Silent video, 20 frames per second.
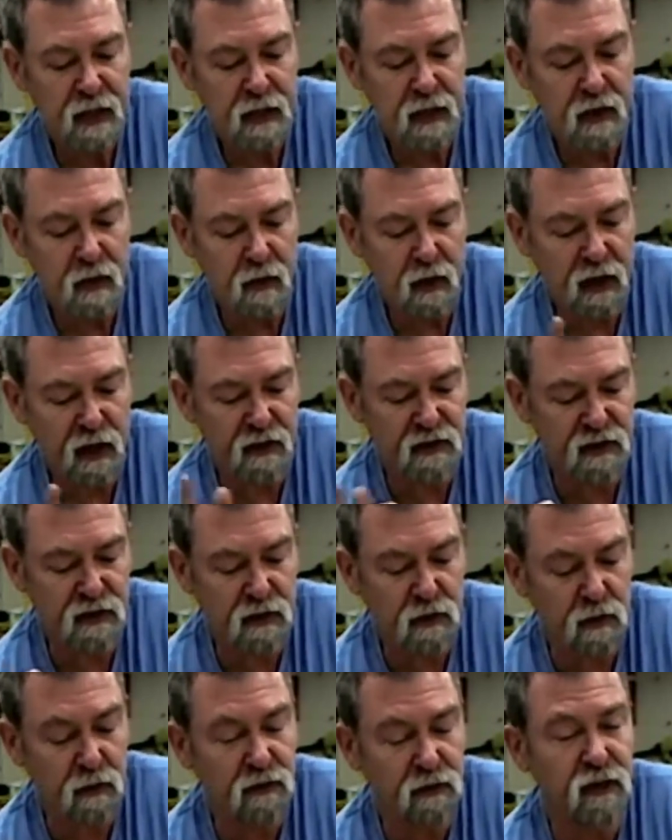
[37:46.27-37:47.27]
Now, I
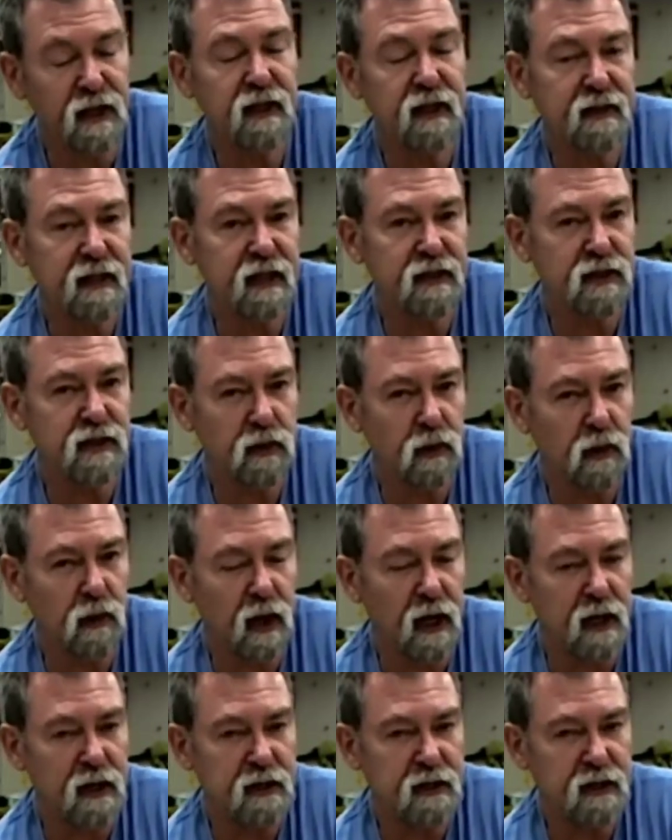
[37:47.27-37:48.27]
still think that's a good
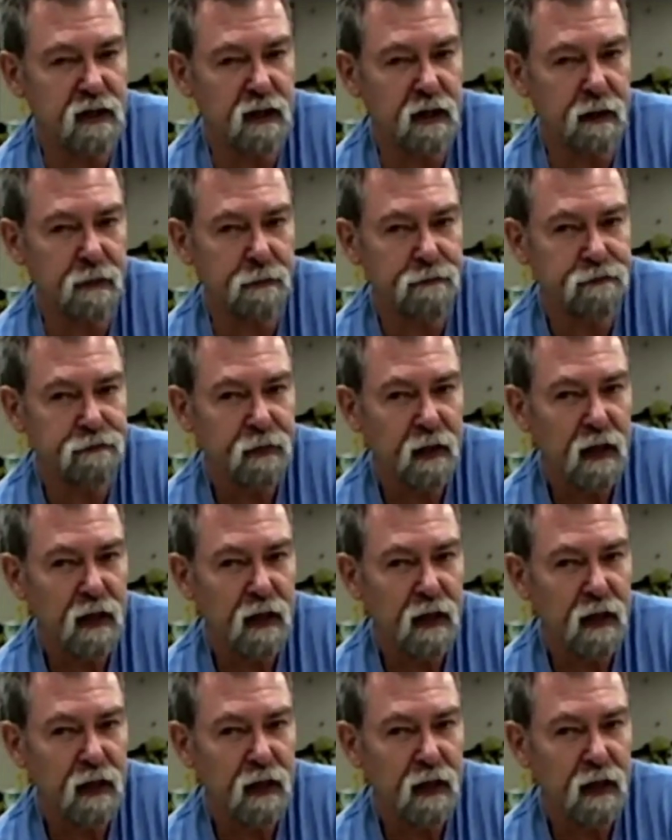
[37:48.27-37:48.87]
idea,